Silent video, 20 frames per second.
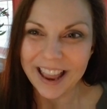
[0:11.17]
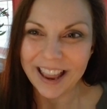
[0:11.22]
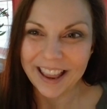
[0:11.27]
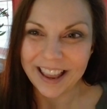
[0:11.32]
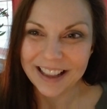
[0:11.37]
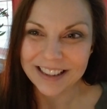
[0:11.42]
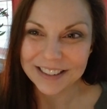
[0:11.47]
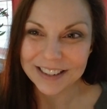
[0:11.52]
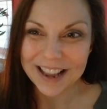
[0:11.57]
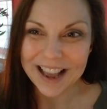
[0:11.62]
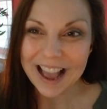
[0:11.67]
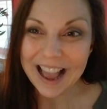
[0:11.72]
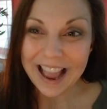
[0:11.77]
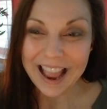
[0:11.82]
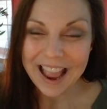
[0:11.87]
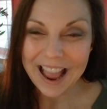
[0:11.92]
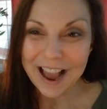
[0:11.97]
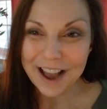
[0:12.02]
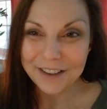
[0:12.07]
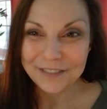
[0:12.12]
and I
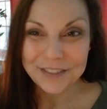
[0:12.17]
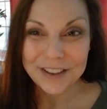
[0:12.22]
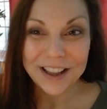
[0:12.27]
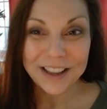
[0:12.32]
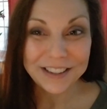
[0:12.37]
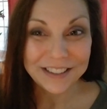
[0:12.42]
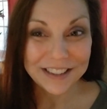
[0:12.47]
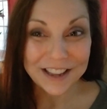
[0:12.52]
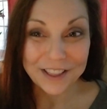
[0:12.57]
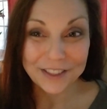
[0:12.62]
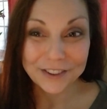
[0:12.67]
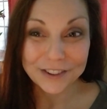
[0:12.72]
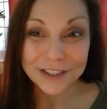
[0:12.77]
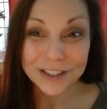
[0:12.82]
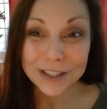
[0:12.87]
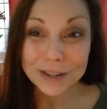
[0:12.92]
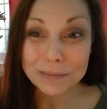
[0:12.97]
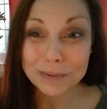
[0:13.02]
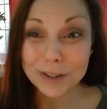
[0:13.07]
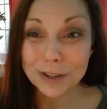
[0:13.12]
have another
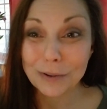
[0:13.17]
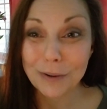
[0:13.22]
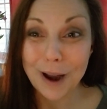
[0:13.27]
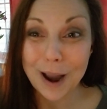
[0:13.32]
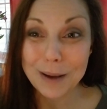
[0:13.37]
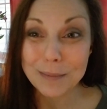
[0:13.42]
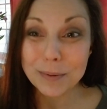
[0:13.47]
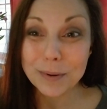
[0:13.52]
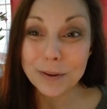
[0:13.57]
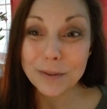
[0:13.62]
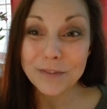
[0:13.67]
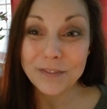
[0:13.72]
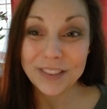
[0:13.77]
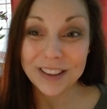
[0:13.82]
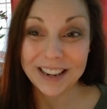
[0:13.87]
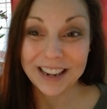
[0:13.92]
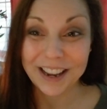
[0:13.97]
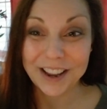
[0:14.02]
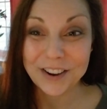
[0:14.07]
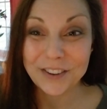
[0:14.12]
subscriber
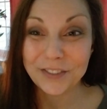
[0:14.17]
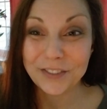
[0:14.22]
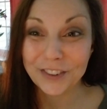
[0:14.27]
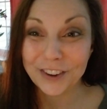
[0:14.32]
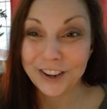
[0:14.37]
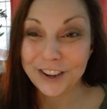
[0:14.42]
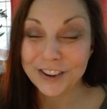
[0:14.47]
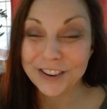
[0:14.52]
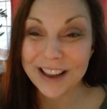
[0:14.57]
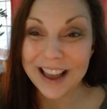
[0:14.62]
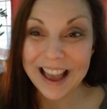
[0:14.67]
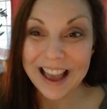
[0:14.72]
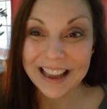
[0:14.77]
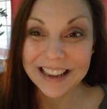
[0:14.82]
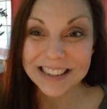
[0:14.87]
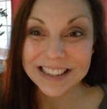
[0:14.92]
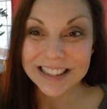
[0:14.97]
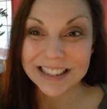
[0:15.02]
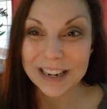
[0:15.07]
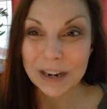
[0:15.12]
video for you
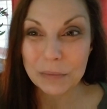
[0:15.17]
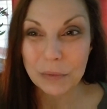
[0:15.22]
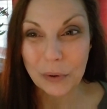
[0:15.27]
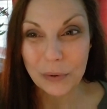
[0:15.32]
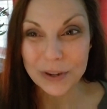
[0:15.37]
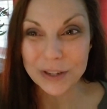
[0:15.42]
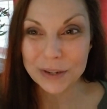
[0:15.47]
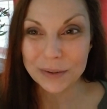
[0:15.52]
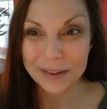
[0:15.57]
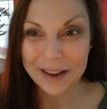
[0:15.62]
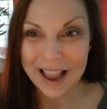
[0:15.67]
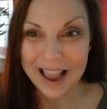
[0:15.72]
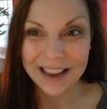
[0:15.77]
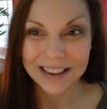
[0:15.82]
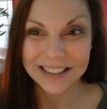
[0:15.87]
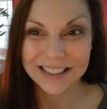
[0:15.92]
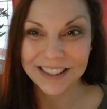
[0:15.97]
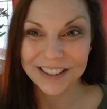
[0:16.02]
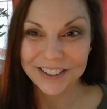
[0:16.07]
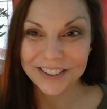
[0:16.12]
guys that I'm going to
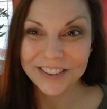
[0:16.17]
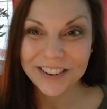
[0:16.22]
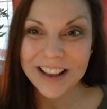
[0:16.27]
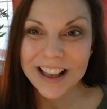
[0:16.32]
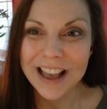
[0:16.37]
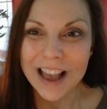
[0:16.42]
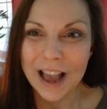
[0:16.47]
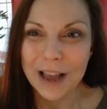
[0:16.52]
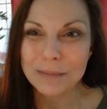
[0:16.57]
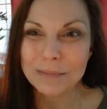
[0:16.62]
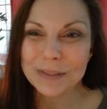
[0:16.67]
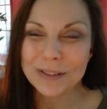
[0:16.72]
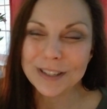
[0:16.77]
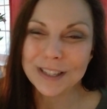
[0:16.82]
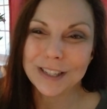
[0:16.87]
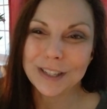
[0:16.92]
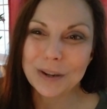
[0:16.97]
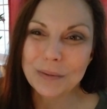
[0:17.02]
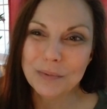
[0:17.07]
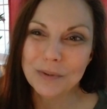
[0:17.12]
react to. I'm
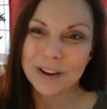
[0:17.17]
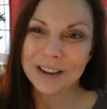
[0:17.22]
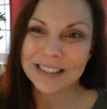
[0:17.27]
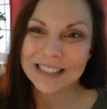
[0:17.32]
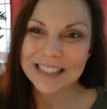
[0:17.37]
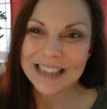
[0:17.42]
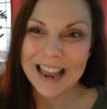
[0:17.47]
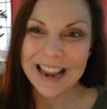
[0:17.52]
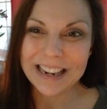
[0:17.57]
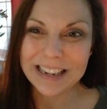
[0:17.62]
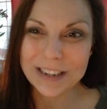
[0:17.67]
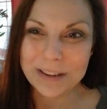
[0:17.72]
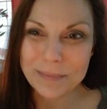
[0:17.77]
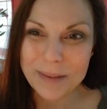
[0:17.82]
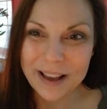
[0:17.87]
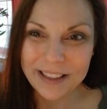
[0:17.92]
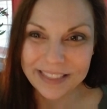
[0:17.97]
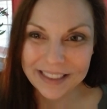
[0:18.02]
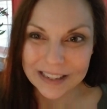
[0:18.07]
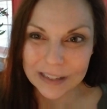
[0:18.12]
super excited
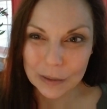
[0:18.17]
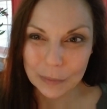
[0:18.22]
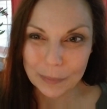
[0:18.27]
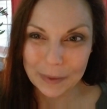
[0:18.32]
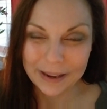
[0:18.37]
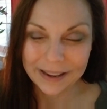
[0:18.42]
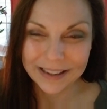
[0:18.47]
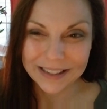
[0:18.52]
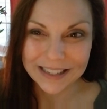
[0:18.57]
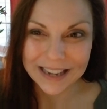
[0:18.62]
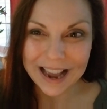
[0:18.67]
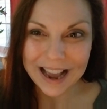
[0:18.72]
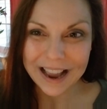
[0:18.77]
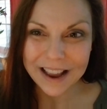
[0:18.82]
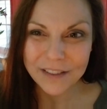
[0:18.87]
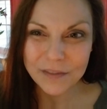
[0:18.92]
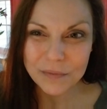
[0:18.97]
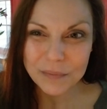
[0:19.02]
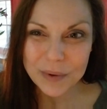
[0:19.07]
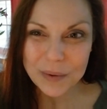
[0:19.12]
about this because I
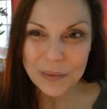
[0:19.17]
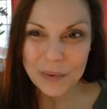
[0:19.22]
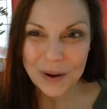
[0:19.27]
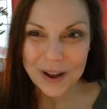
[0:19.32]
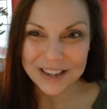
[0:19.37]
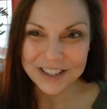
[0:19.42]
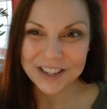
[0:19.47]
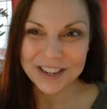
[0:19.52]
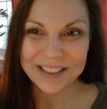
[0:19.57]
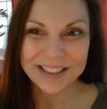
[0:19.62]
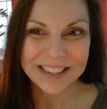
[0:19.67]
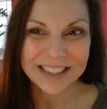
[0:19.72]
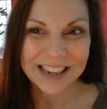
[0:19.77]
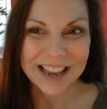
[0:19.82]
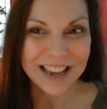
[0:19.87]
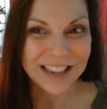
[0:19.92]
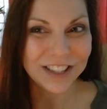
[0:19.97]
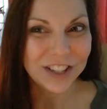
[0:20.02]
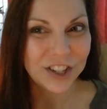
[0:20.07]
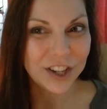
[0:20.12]
have been watching this
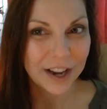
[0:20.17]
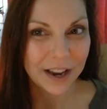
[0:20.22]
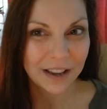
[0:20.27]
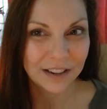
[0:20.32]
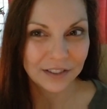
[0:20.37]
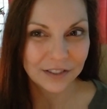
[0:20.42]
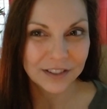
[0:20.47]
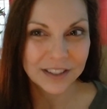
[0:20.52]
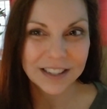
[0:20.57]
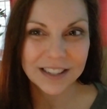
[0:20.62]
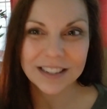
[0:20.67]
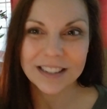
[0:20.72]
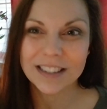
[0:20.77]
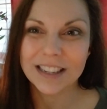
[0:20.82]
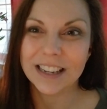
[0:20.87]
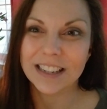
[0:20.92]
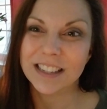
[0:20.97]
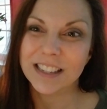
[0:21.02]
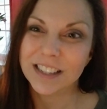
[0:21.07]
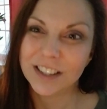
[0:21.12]
guy's channel since
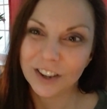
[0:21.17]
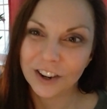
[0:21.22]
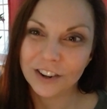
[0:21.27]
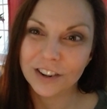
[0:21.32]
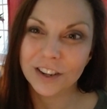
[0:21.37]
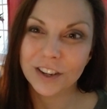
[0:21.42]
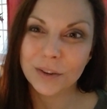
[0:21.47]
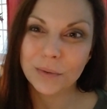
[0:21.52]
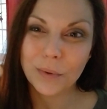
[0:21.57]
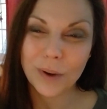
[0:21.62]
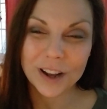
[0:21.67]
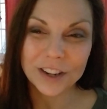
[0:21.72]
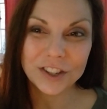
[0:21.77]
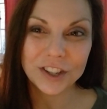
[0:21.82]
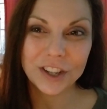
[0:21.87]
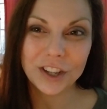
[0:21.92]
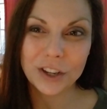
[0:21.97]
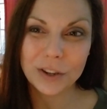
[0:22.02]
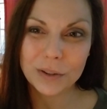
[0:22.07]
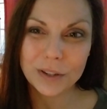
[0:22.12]
I started
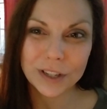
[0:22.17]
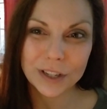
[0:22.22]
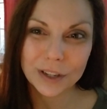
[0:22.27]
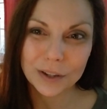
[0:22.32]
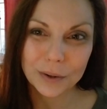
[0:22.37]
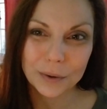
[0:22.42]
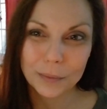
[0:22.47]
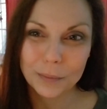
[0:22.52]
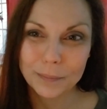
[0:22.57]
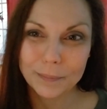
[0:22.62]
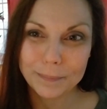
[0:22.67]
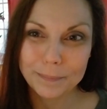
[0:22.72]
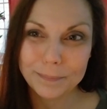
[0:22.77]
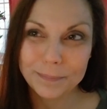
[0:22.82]
watching YouTube